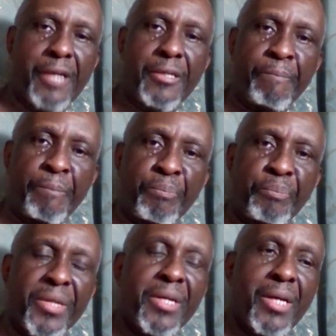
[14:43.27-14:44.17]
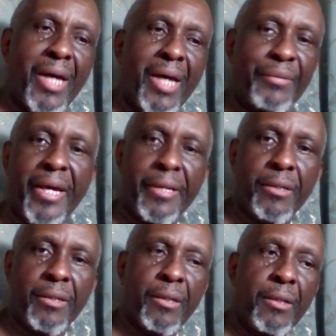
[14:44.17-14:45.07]
And then if it's
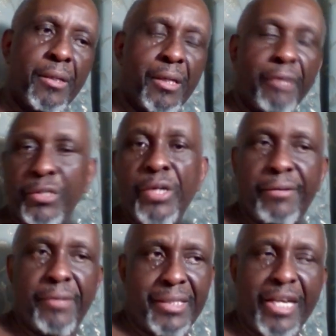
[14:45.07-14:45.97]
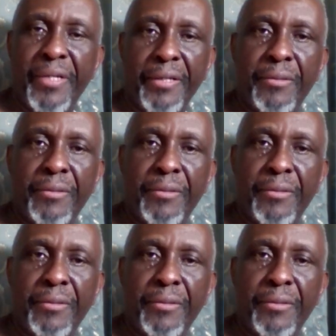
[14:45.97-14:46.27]
going to take like 10 minutes,